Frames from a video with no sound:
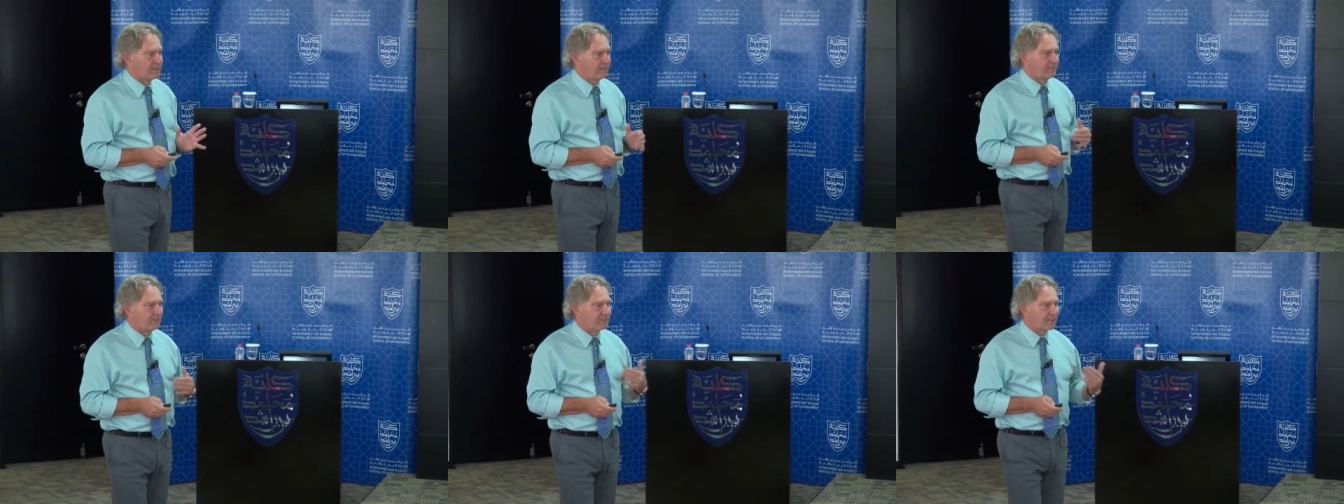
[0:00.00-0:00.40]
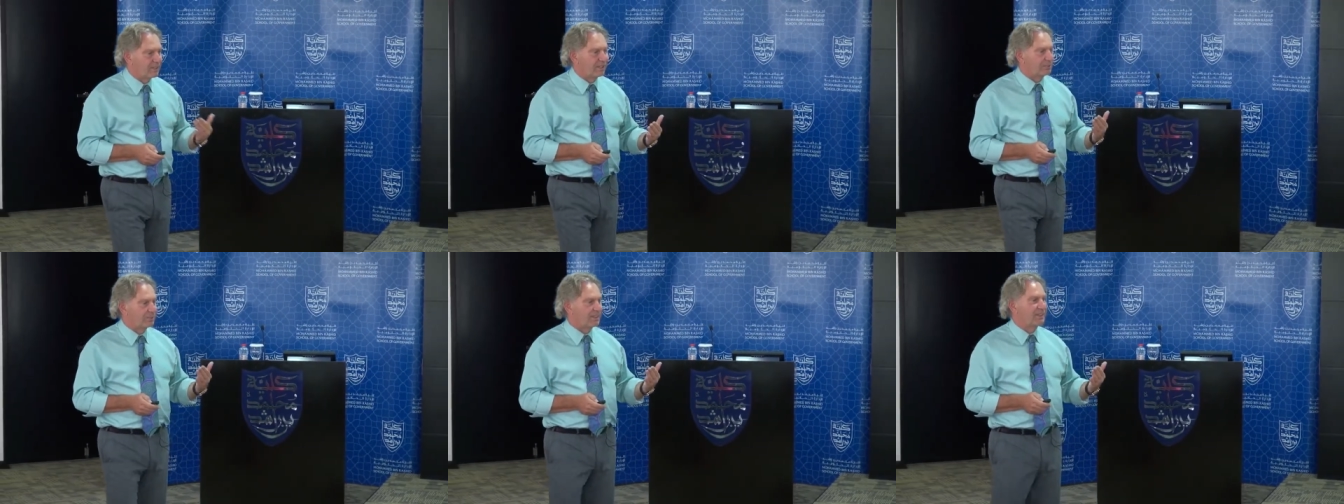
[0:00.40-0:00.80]
you
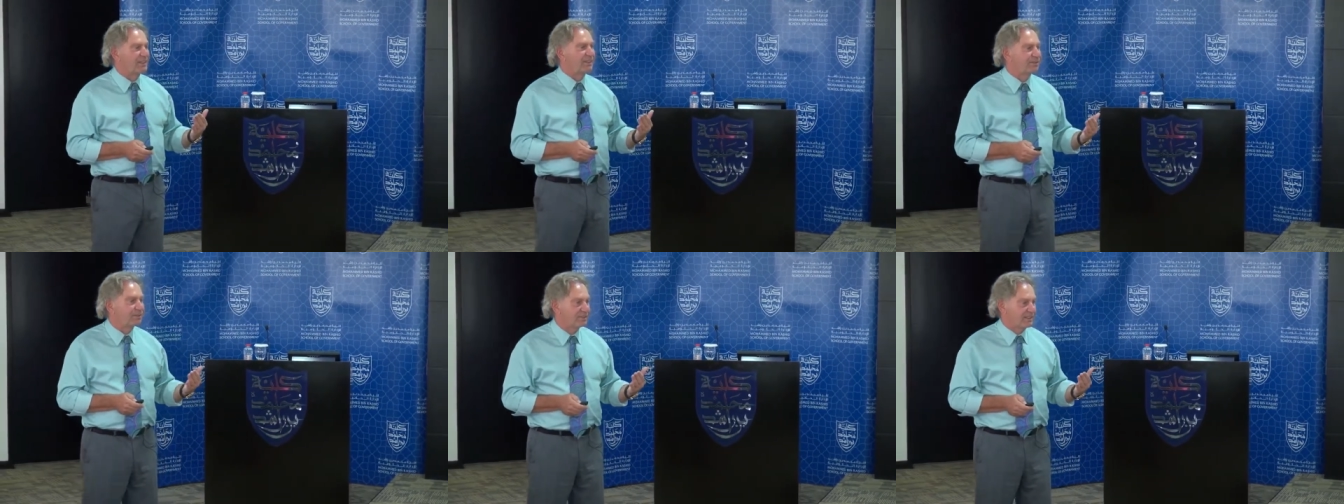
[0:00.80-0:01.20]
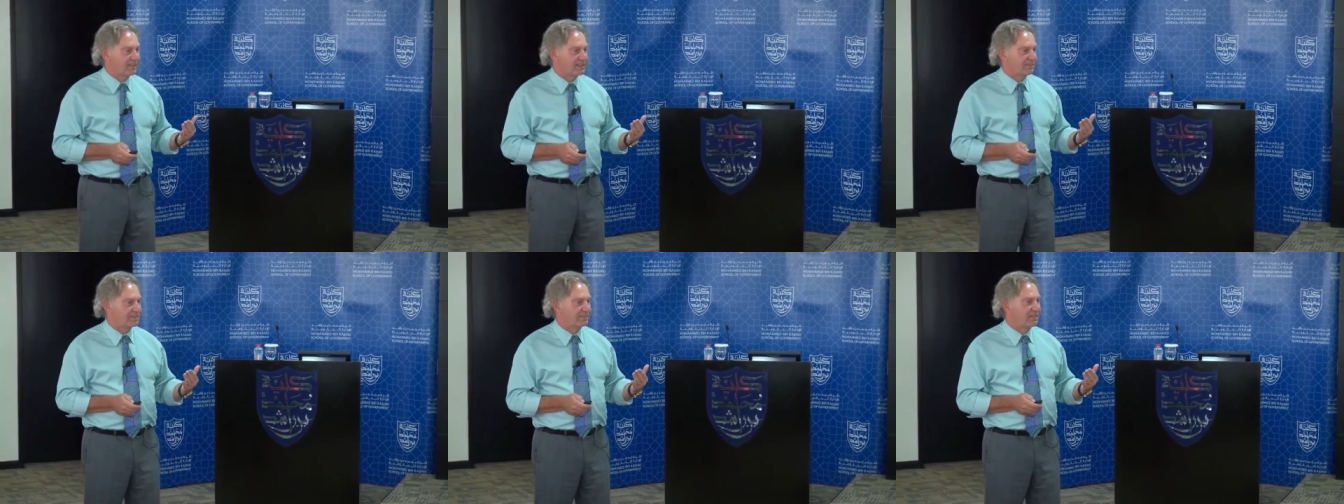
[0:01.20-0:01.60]
can't be
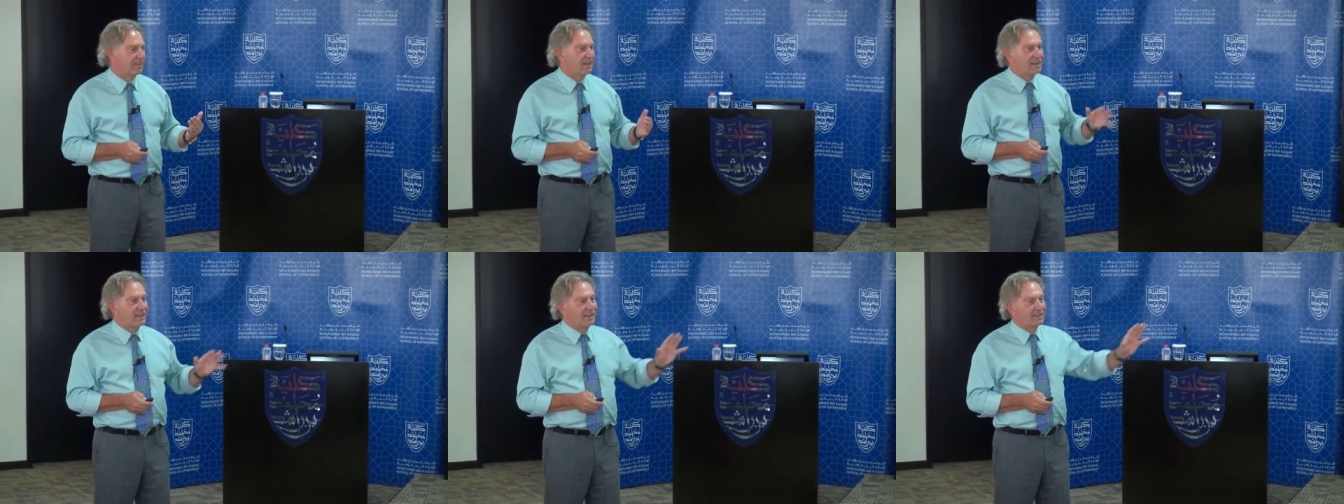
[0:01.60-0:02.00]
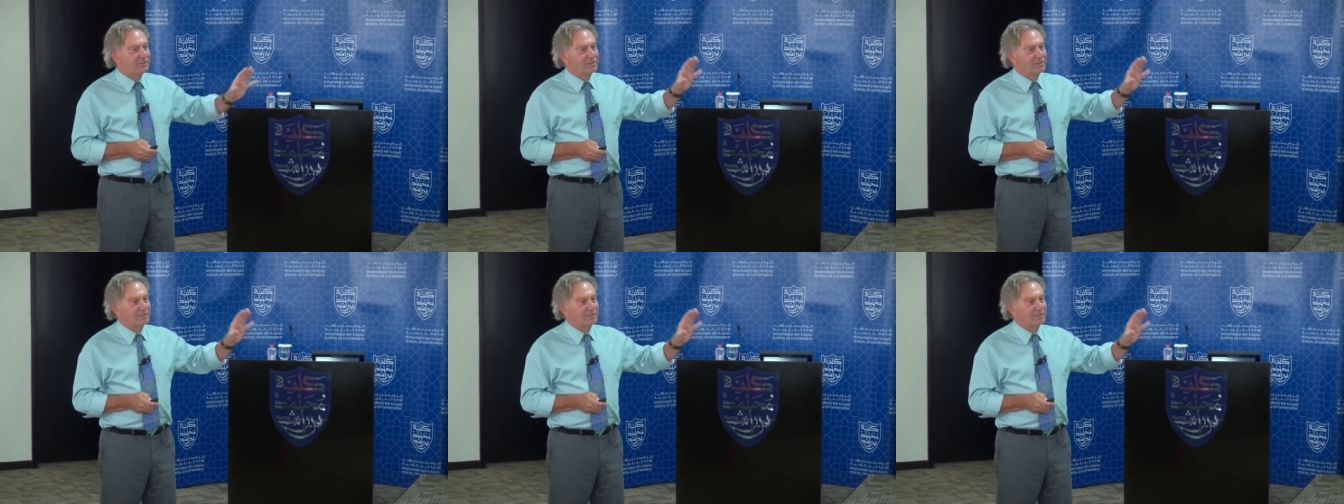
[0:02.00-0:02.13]
innovative. And